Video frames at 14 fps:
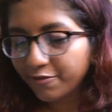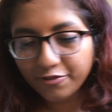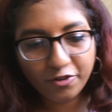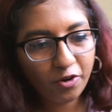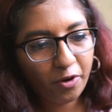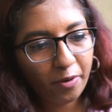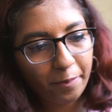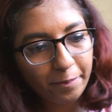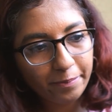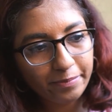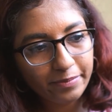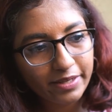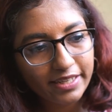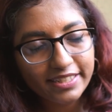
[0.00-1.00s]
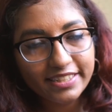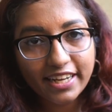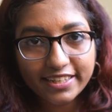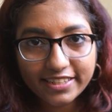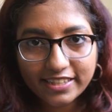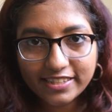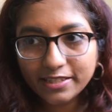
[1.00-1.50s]
from
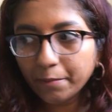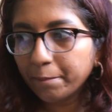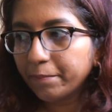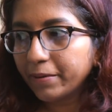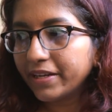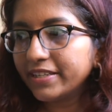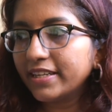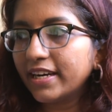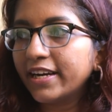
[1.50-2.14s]
Tata Sampann